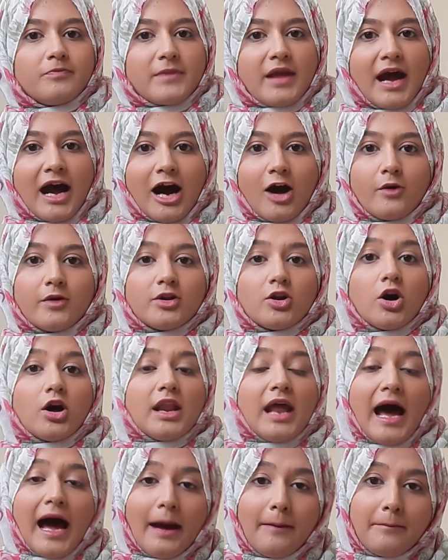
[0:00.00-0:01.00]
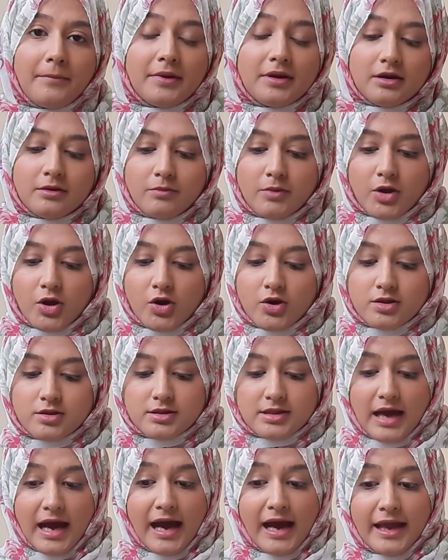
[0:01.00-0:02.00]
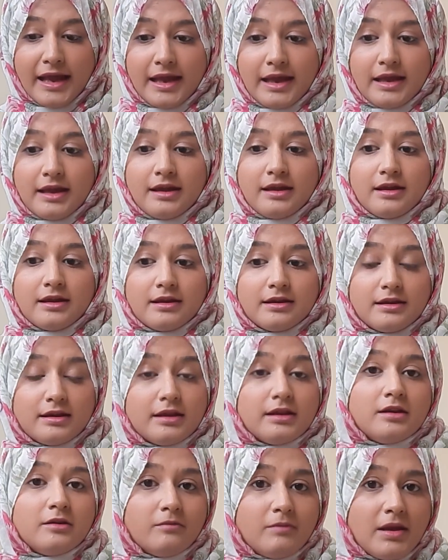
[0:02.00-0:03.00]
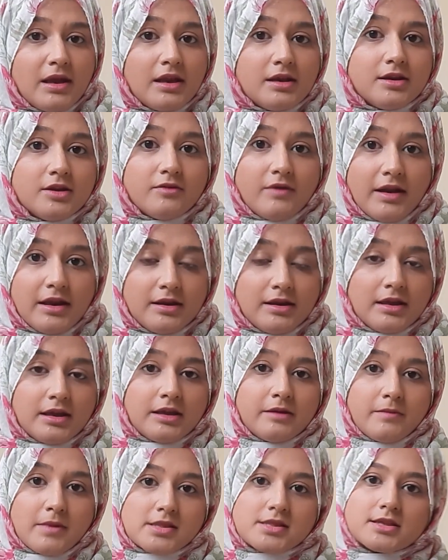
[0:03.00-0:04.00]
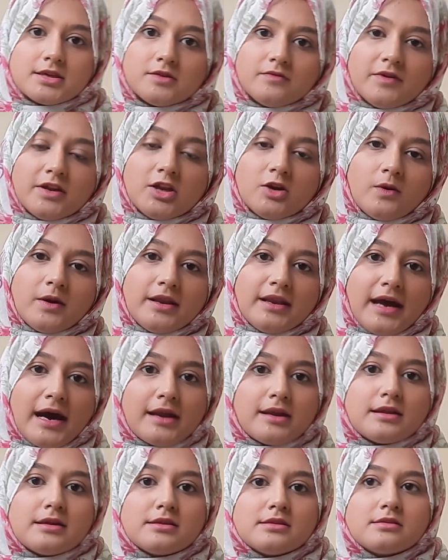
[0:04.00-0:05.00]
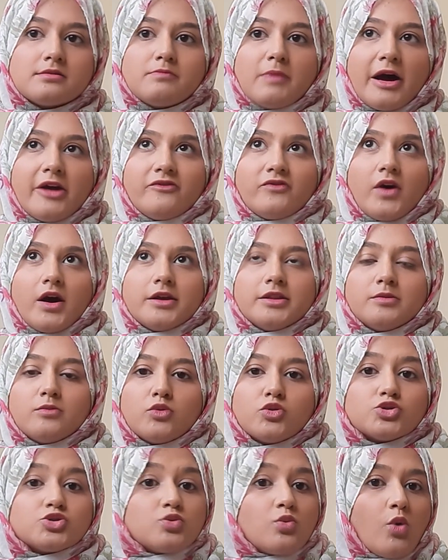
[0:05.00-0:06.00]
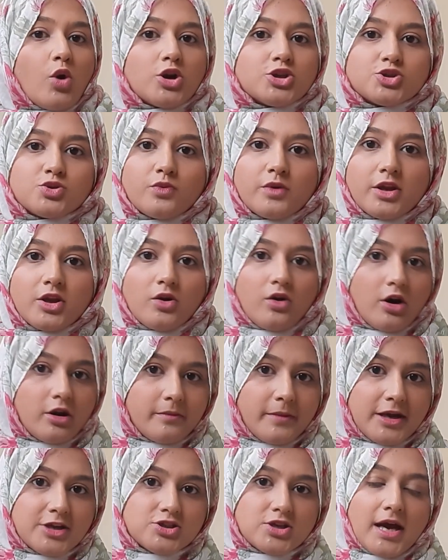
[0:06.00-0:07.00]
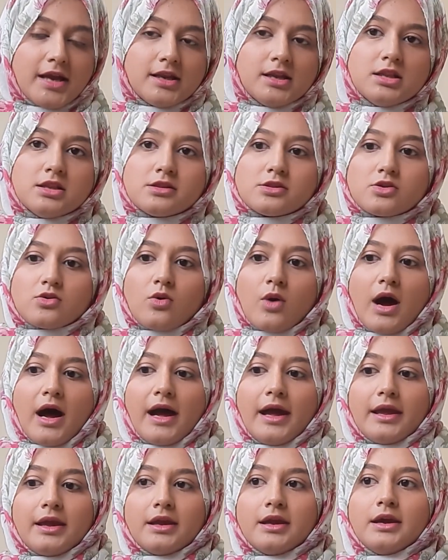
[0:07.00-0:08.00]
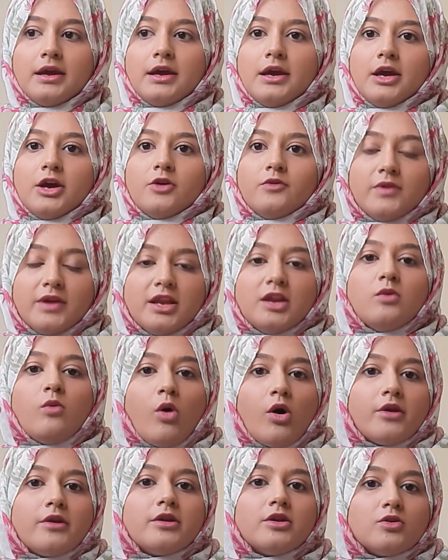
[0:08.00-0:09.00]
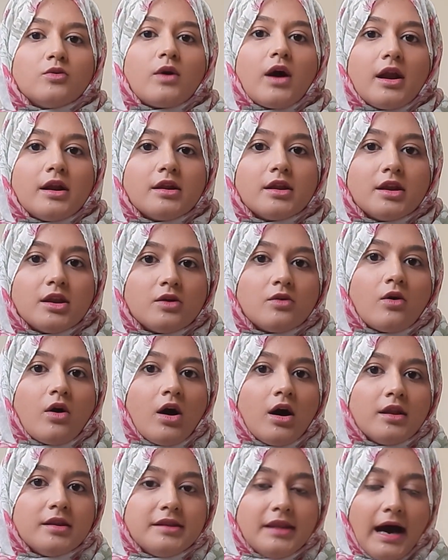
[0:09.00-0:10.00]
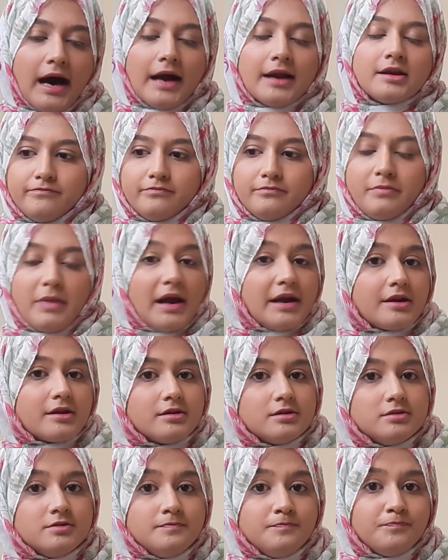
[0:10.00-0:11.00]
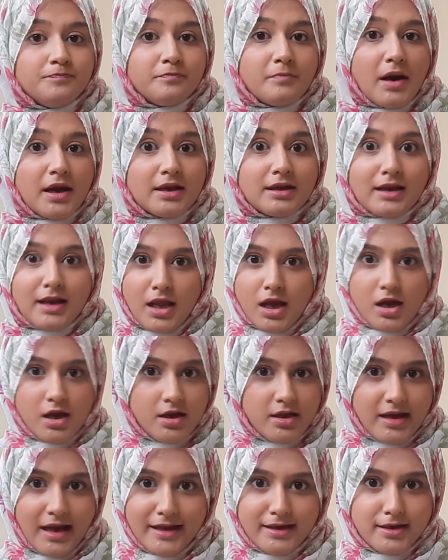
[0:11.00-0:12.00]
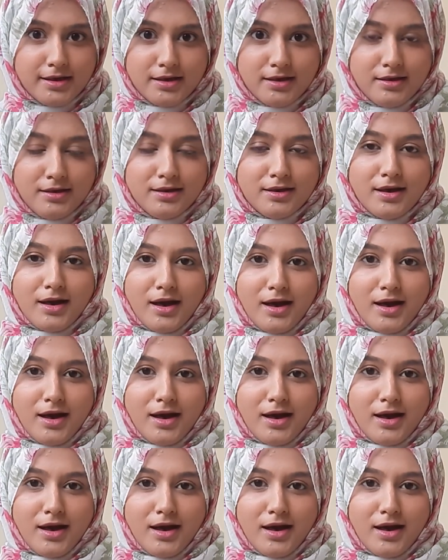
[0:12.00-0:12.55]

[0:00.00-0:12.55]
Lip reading: how it all happened, because I did made the renting in Muscat video, and that is by far the most watched video on my channel. So I really wanted to continue on that pattern, but clearly I didn't